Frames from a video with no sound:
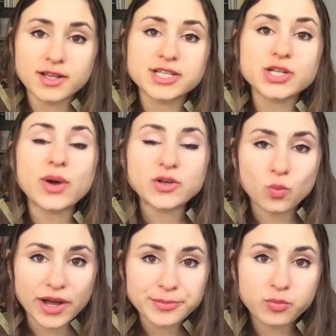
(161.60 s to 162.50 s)
So
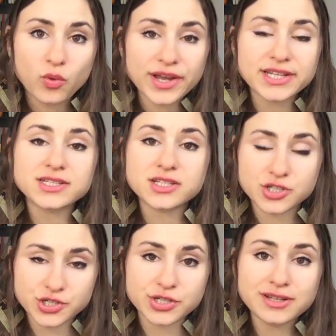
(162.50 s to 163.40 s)
at what point
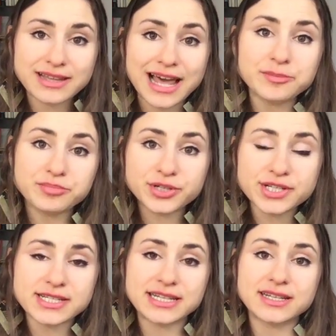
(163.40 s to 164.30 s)
should that
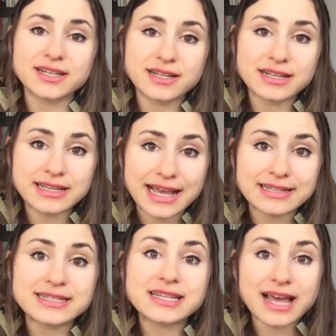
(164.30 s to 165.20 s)
person
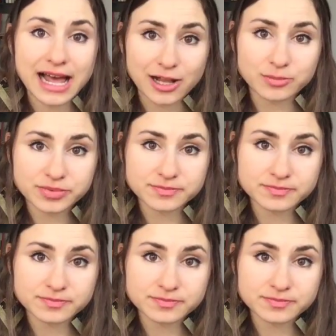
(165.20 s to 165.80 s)
get help?